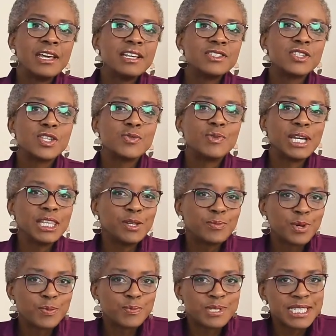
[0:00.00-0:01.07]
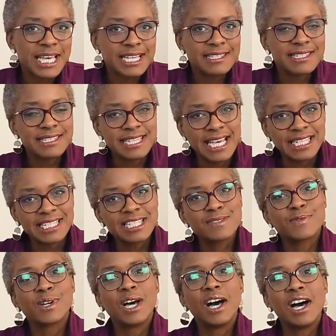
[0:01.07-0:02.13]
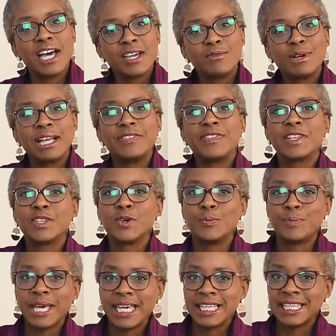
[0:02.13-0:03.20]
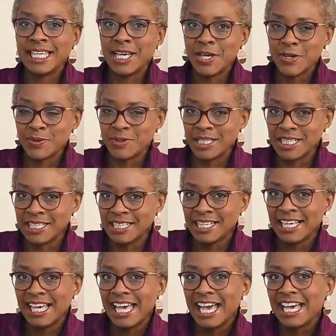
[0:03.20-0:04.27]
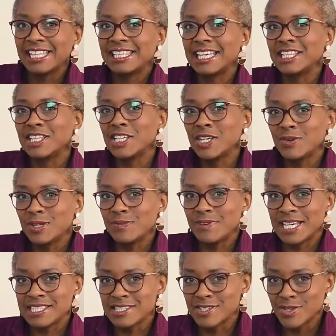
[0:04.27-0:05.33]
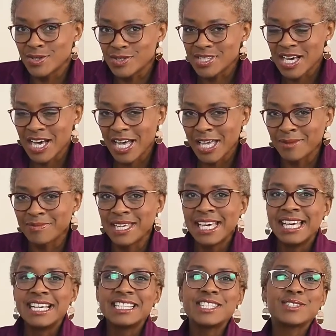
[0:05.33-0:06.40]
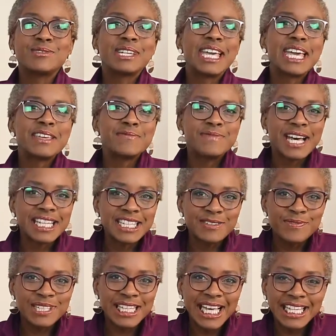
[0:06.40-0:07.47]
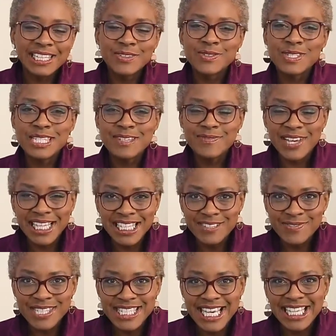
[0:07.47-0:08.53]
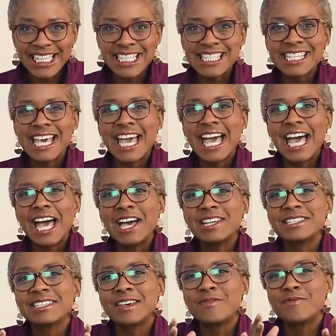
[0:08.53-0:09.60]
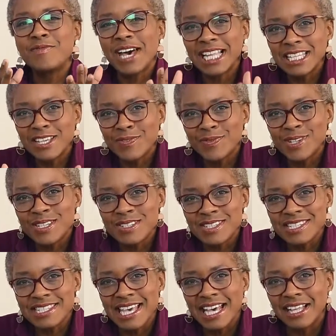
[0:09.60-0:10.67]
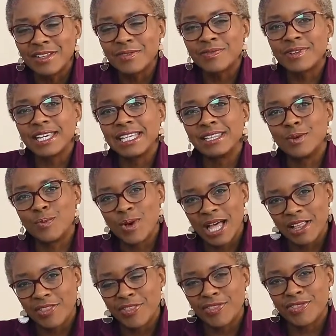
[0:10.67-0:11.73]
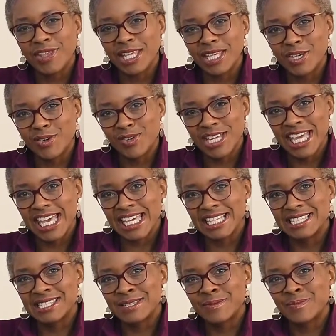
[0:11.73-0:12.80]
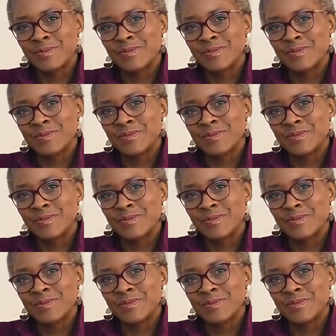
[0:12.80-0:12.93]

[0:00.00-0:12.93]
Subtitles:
So you rent the property out to tenants for a higher rent than you're paying the owner, and then you invest your time to create value for landlords, value for tenants, and value for yourself in the wealth that you create.